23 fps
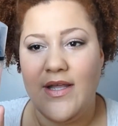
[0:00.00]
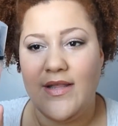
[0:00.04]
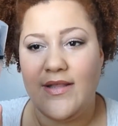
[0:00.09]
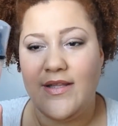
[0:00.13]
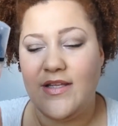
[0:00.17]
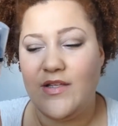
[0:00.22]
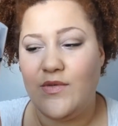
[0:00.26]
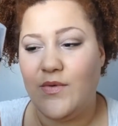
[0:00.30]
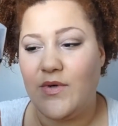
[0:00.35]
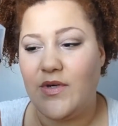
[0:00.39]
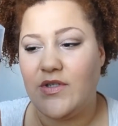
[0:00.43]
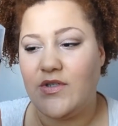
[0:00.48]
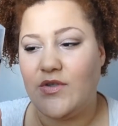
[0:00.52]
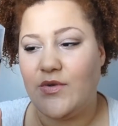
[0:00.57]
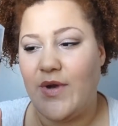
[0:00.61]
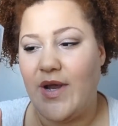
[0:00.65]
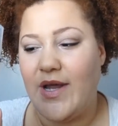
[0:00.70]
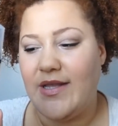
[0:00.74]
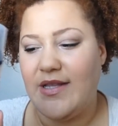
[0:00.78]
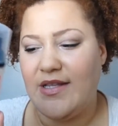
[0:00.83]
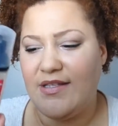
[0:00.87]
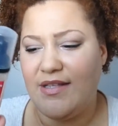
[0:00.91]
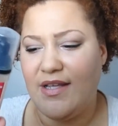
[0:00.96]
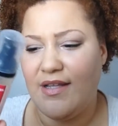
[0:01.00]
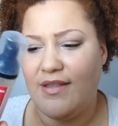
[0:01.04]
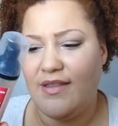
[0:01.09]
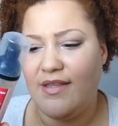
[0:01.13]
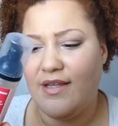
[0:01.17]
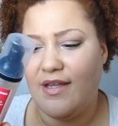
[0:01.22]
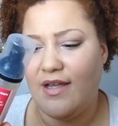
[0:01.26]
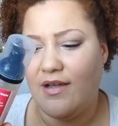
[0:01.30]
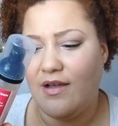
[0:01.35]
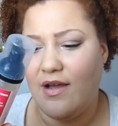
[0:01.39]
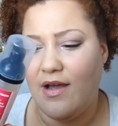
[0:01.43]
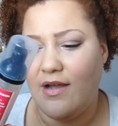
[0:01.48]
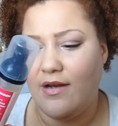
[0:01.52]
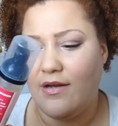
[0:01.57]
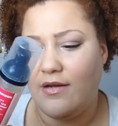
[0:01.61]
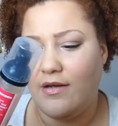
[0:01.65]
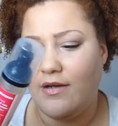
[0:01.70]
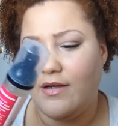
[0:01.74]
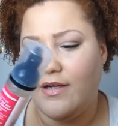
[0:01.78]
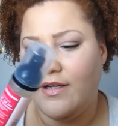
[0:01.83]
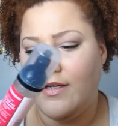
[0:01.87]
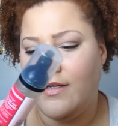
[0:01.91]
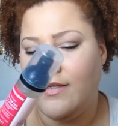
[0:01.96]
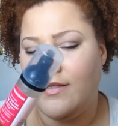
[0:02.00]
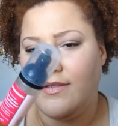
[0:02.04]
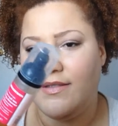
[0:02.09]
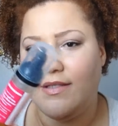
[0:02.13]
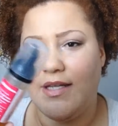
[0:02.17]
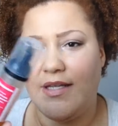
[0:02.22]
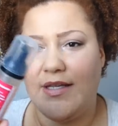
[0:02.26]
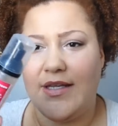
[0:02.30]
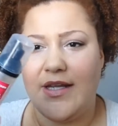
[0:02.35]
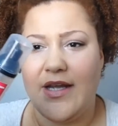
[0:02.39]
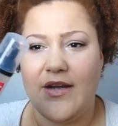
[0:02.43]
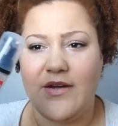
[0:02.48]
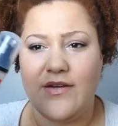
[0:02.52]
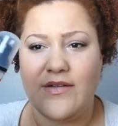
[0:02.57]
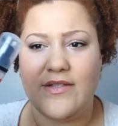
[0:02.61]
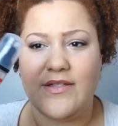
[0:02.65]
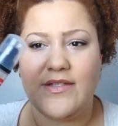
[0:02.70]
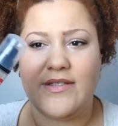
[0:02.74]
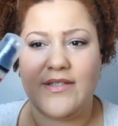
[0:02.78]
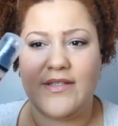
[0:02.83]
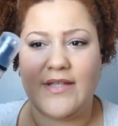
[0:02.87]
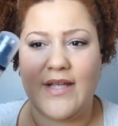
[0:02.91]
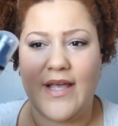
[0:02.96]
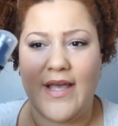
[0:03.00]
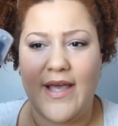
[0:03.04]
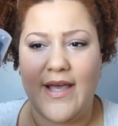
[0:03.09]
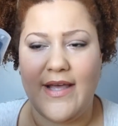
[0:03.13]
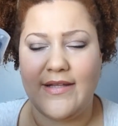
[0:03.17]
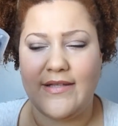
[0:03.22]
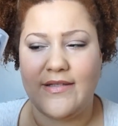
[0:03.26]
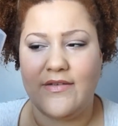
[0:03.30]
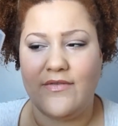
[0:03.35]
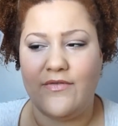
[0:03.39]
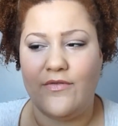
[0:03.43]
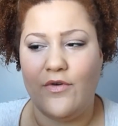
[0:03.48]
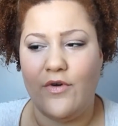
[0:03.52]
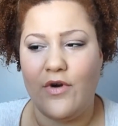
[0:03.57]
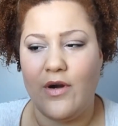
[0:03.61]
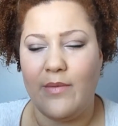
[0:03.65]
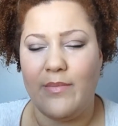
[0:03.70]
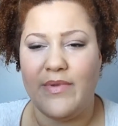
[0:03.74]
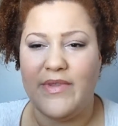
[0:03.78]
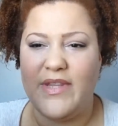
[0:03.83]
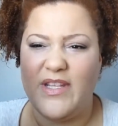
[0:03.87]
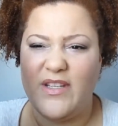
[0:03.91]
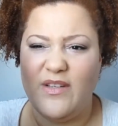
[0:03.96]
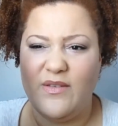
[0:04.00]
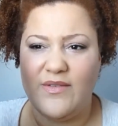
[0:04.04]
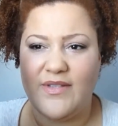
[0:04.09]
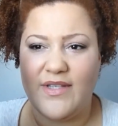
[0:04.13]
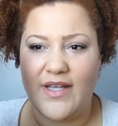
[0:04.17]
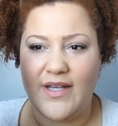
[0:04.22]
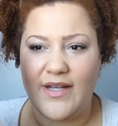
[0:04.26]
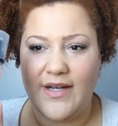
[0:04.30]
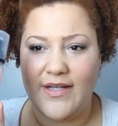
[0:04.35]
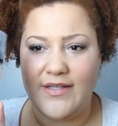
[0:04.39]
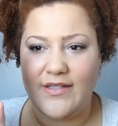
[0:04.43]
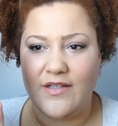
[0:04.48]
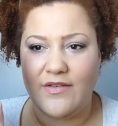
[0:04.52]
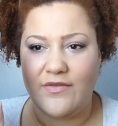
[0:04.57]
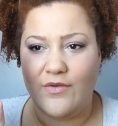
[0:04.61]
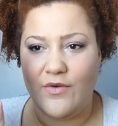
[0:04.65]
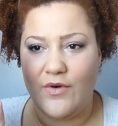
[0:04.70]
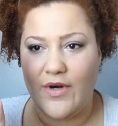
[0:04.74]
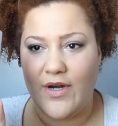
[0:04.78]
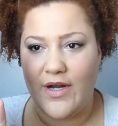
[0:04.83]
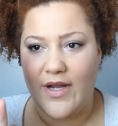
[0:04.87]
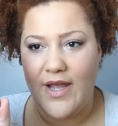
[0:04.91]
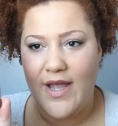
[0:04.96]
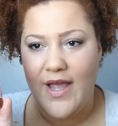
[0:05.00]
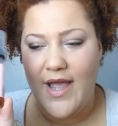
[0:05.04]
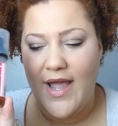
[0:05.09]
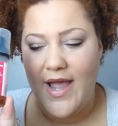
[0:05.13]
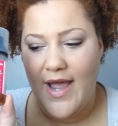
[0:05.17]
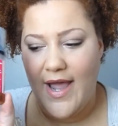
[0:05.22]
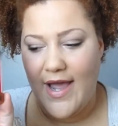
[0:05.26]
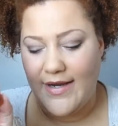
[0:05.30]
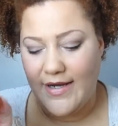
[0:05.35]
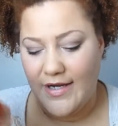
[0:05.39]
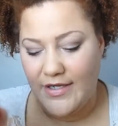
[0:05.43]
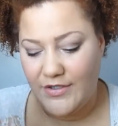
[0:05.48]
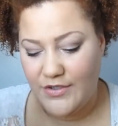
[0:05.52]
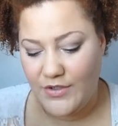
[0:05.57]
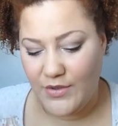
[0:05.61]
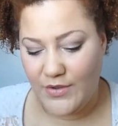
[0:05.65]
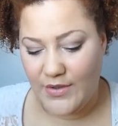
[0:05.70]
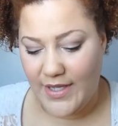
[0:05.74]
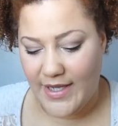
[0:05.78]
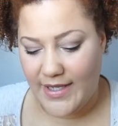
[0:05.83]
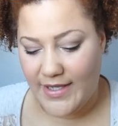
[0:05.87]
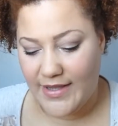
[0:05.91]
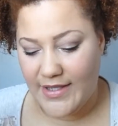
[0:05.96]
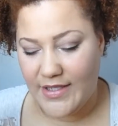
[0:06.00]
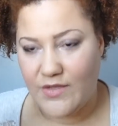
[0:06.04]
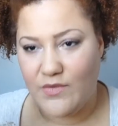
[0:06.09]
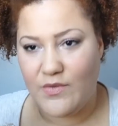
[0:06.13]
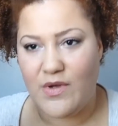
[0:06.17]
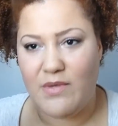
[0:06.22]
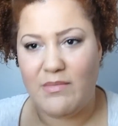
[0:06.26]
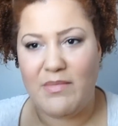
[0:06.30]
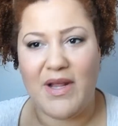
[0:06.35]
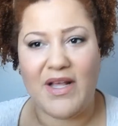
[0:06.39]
This works great. This I think I got in a skincare set at Sephora, but they do sell it at Sephora, and I do like this one.